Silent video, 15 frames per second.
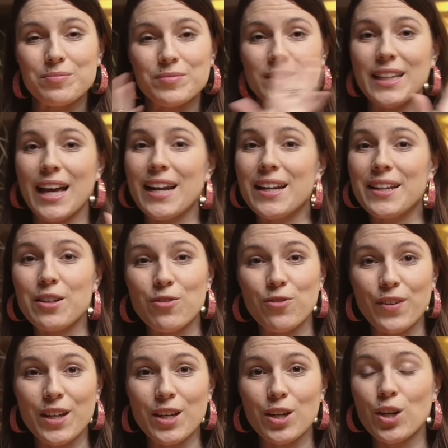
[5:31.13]
that little
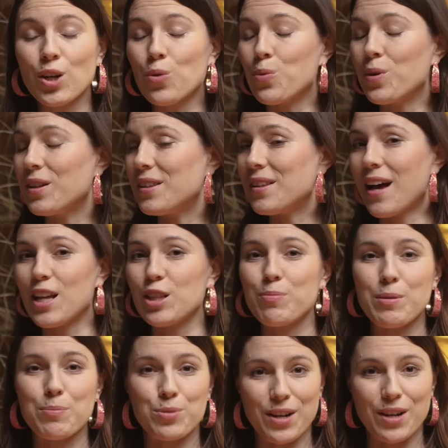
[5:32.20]
finger will not
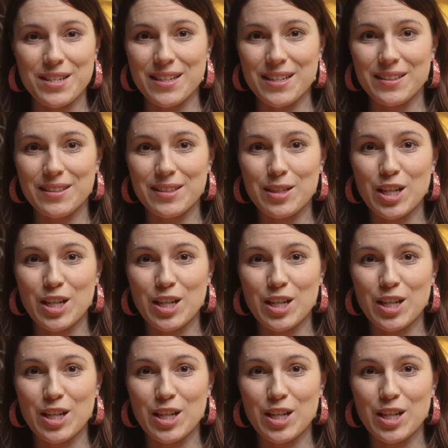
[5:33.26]
be present.